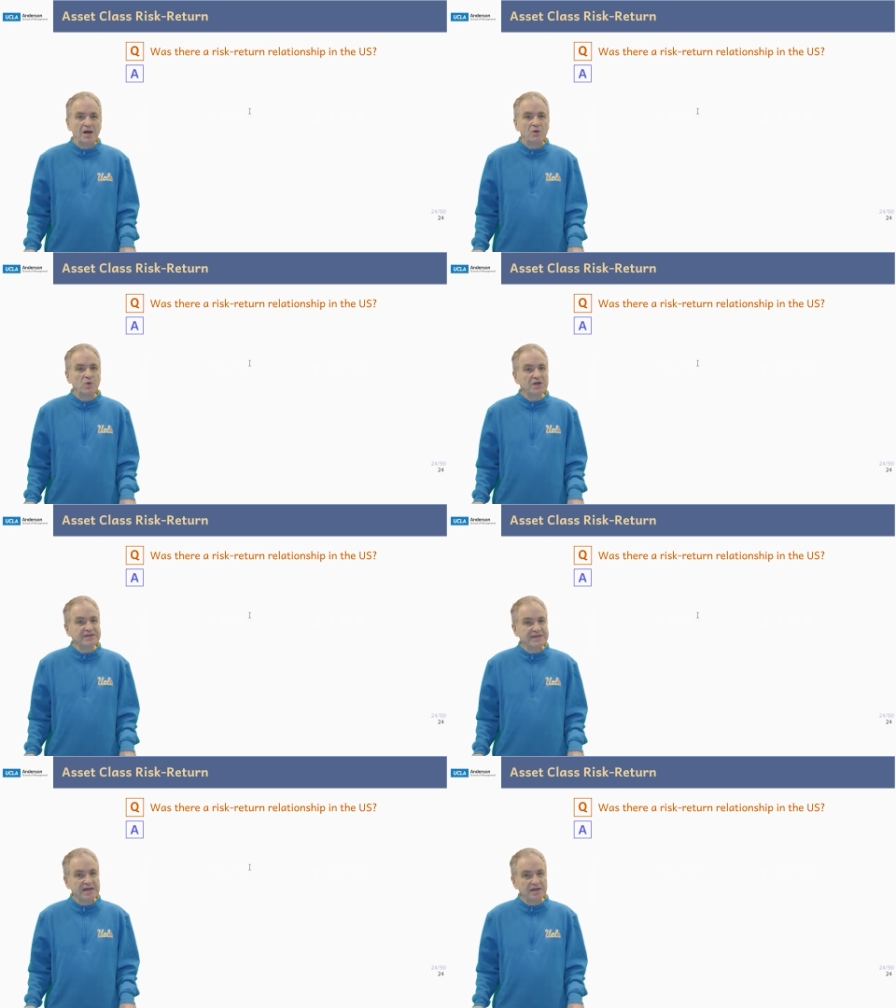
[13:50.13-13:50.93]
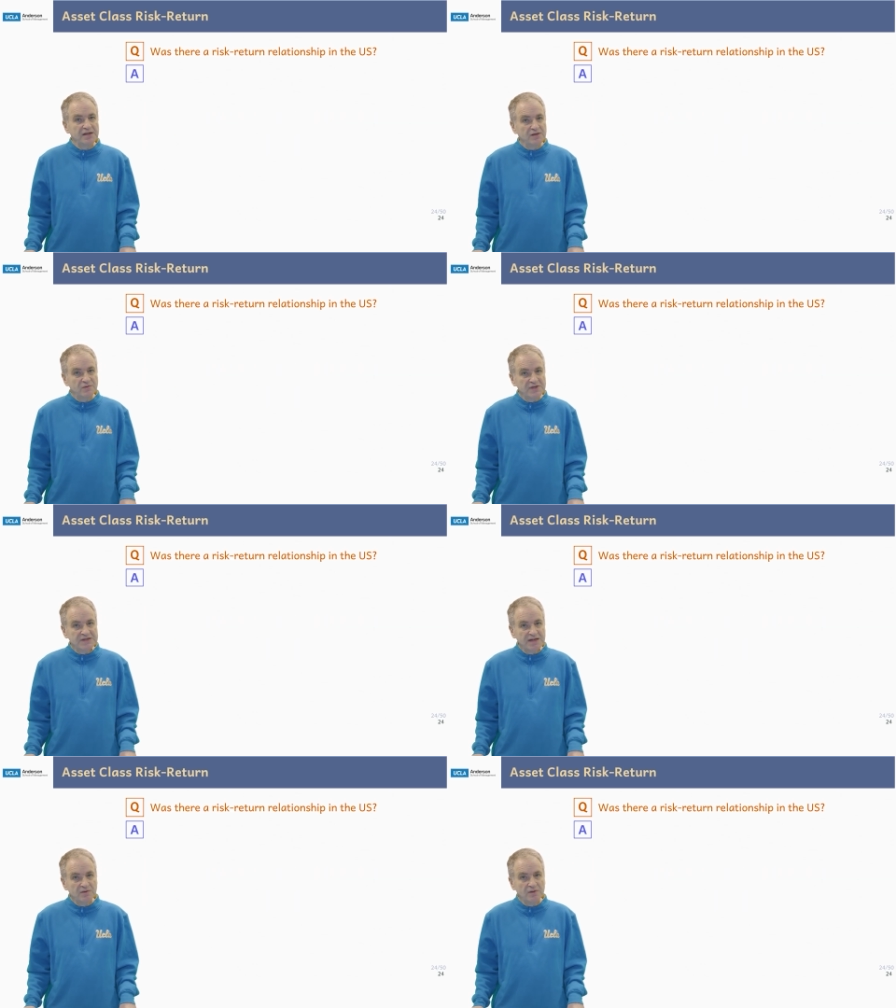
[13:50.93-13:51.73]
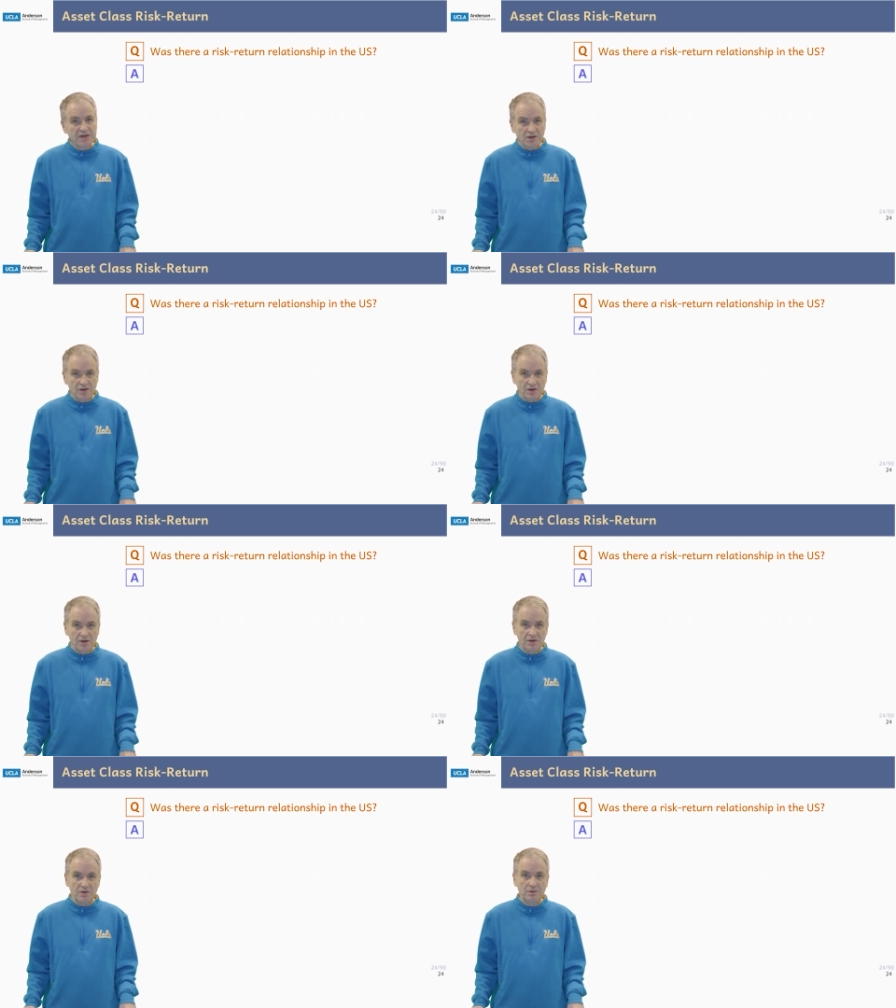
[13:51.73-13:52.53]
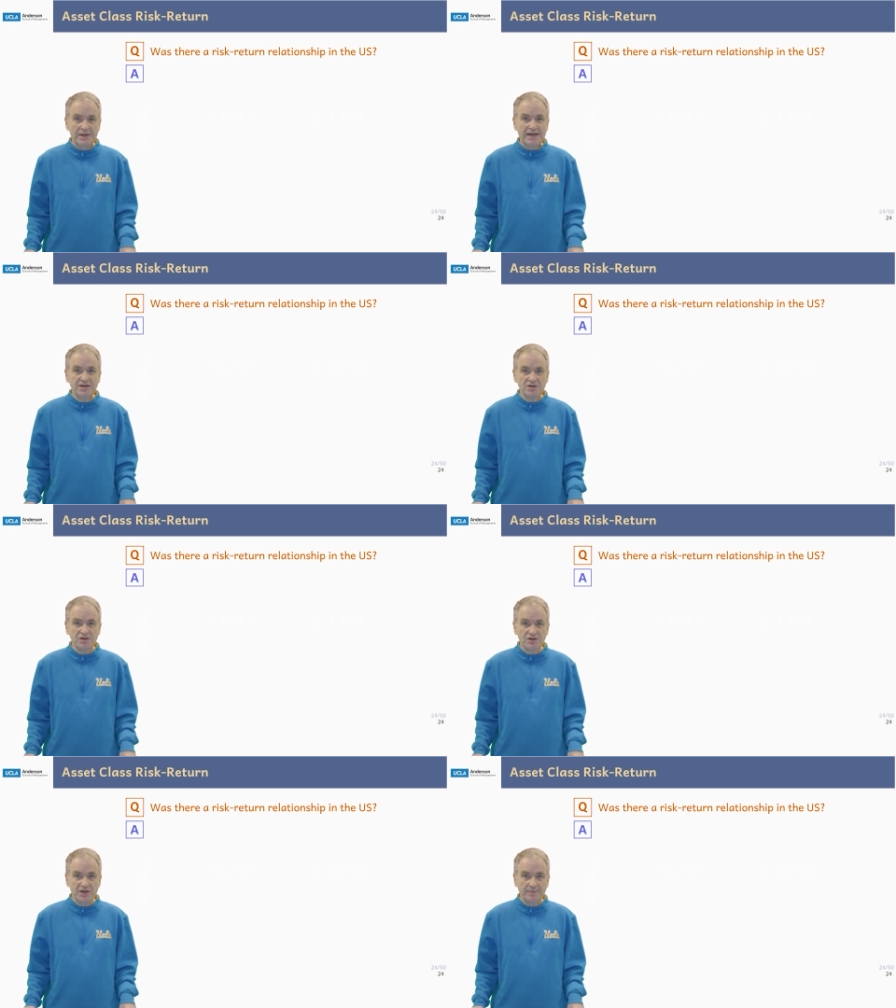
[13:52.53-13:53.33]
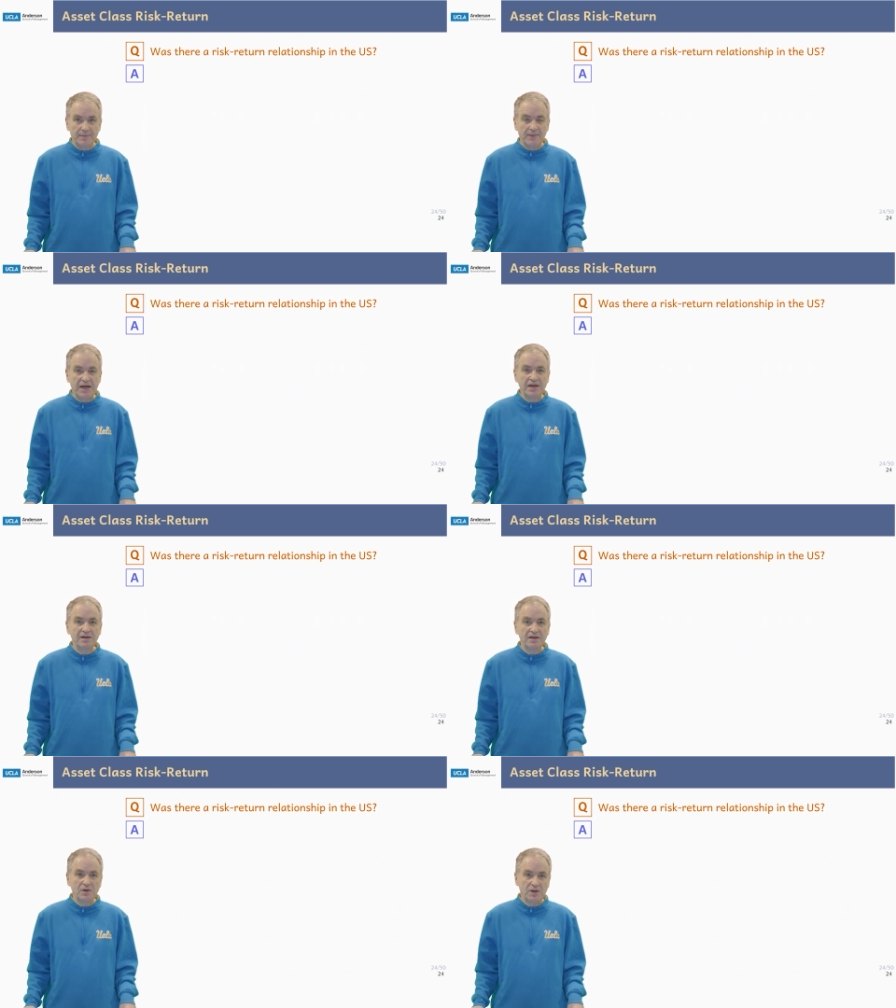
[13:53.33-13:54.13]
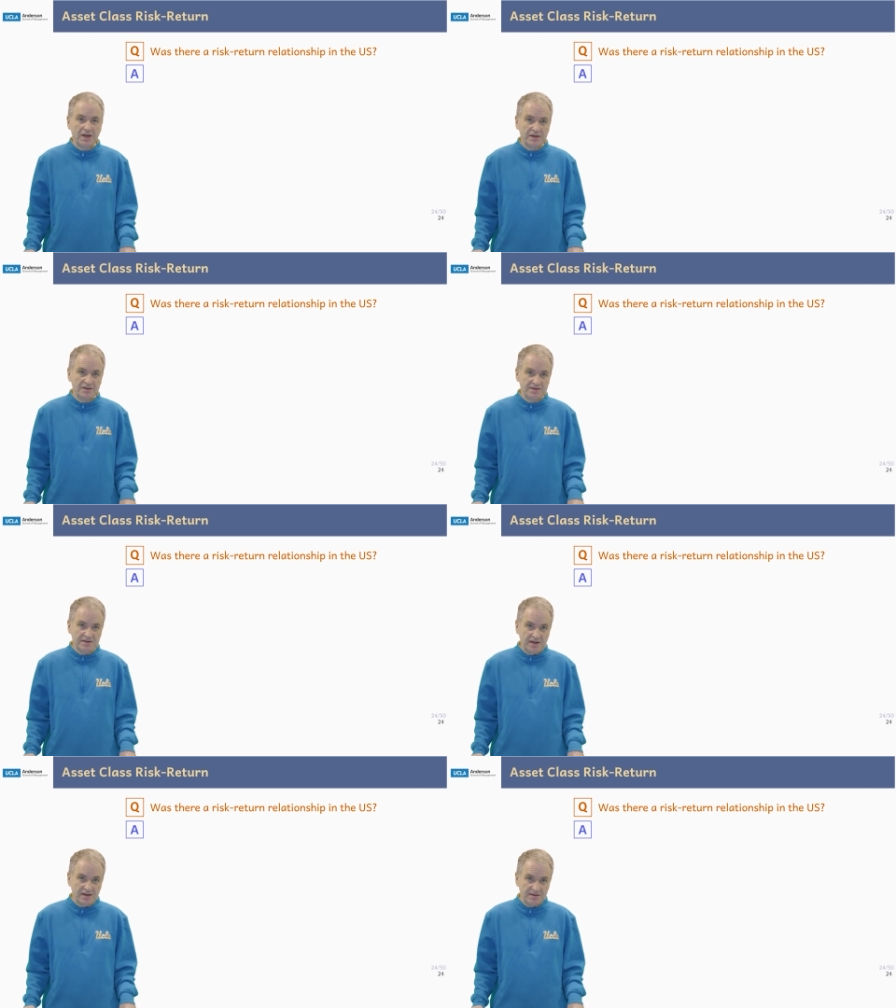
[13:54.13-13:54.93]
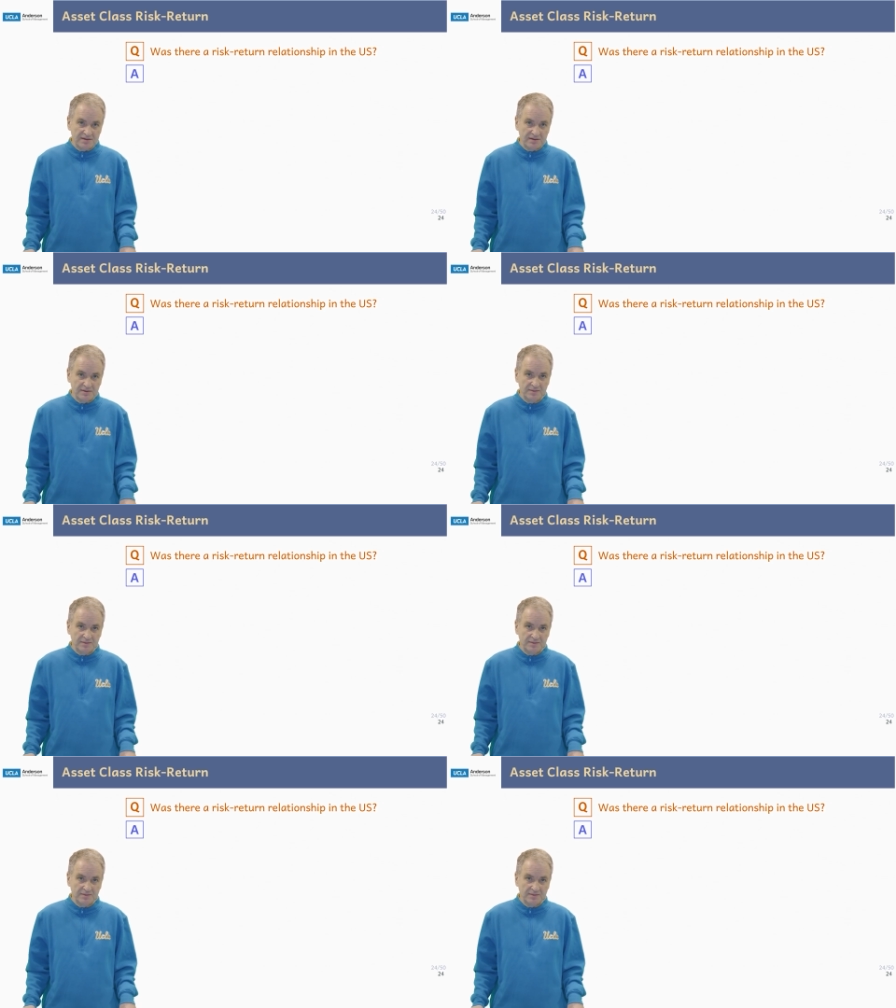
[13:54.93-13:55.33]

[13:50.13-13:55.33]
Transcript: Was there a risk-return relationship in the United States?